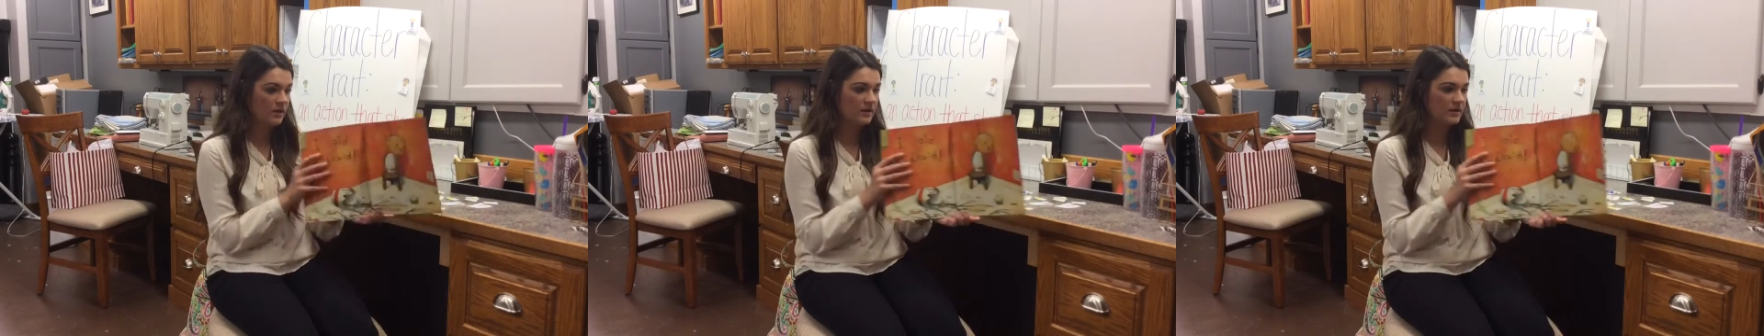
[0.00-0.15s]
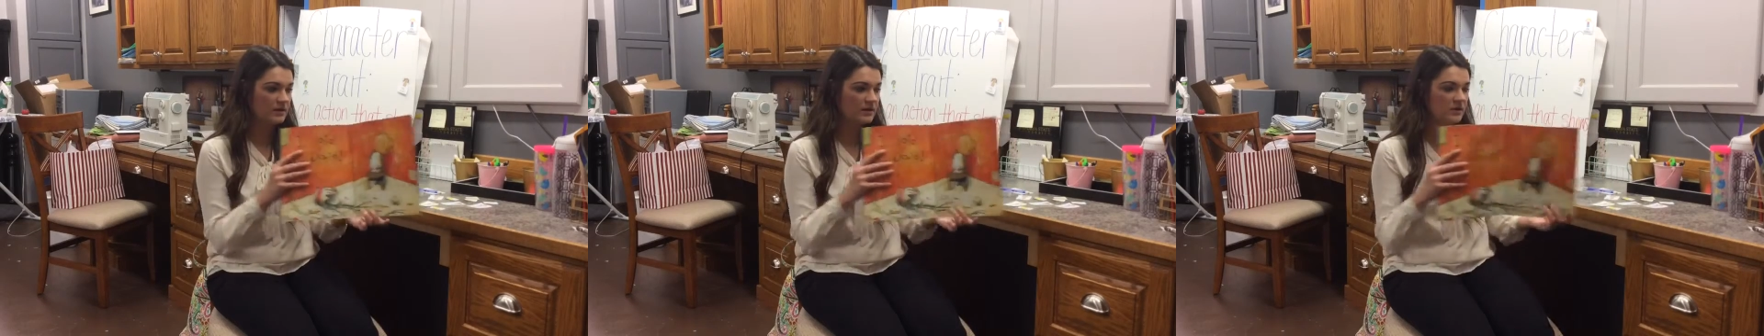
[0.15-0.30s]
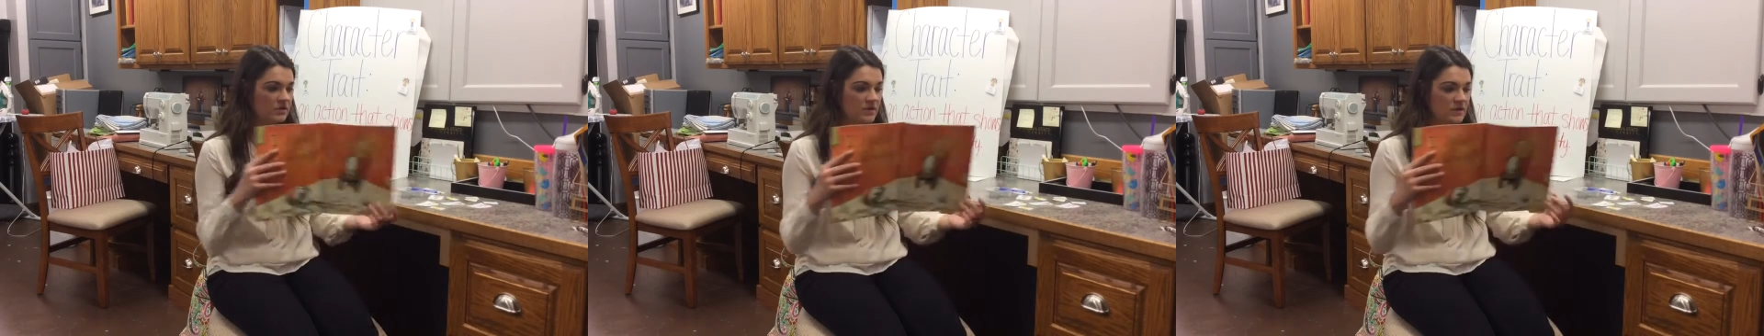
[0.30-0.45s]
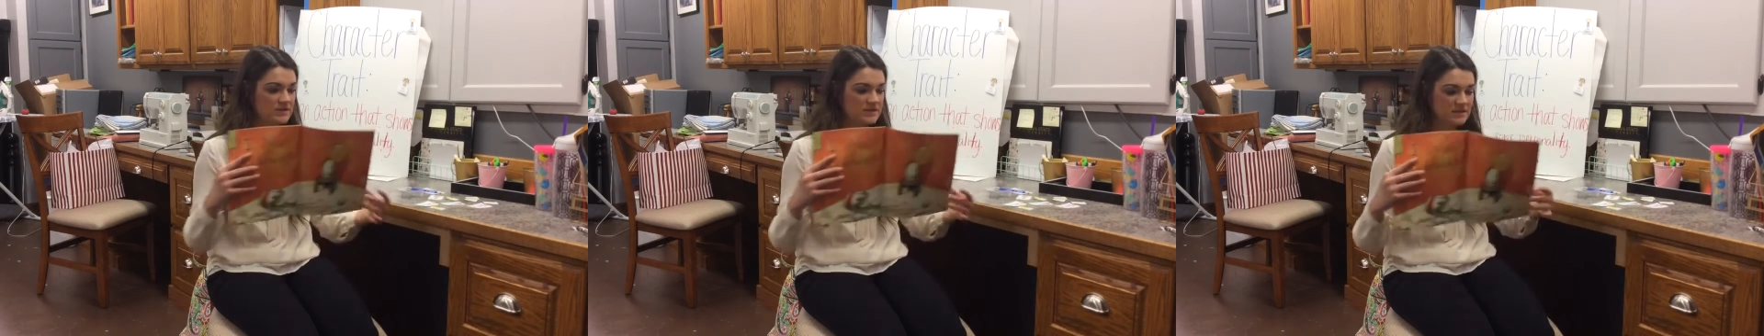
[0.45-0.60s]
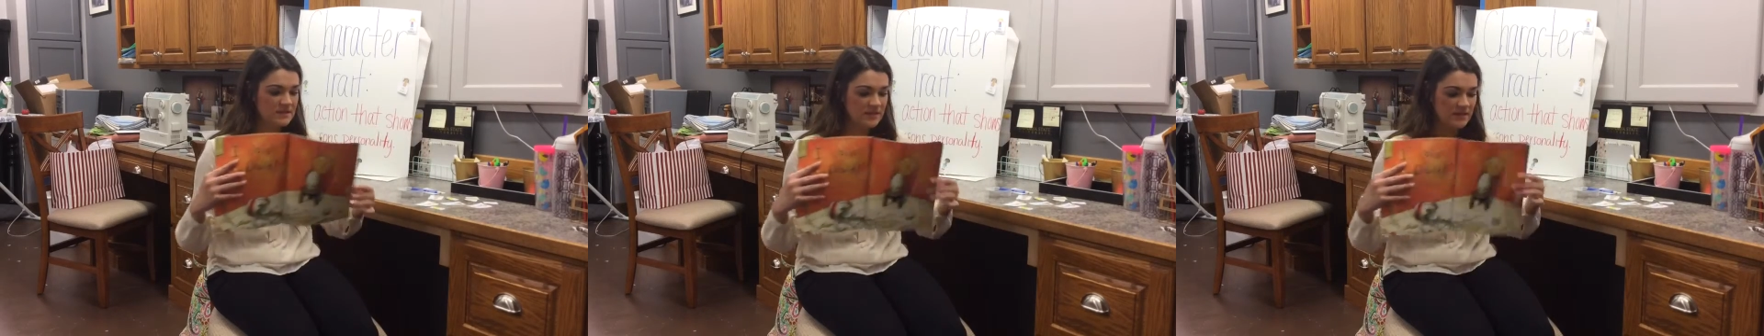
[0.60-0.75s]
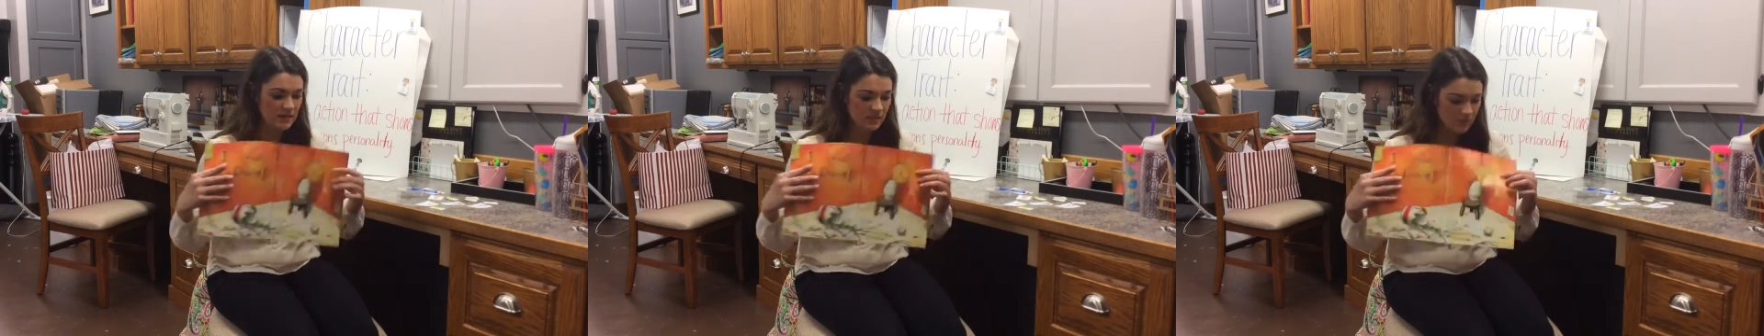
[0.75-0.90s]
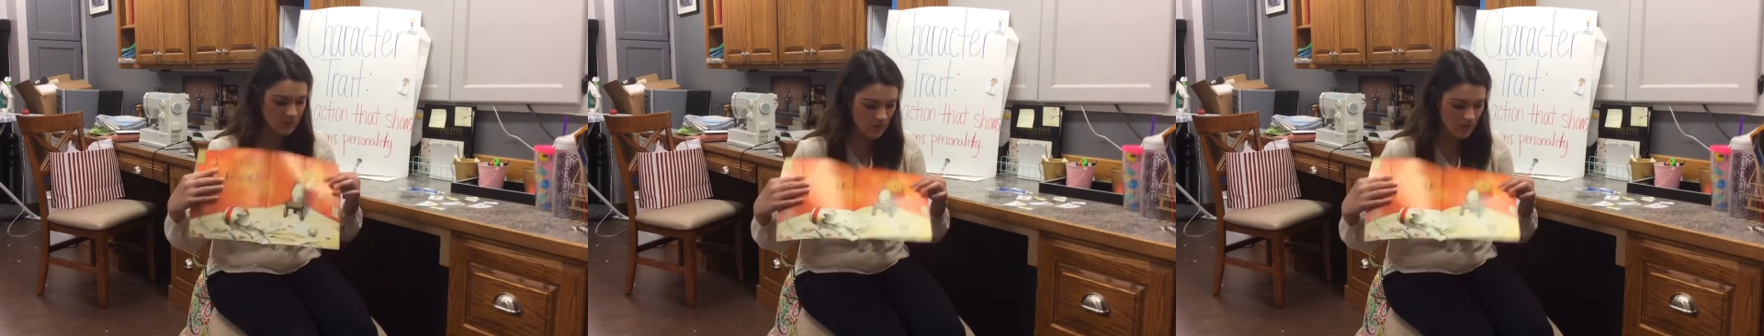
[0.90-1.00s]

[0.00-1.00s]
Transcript: Can you guys see him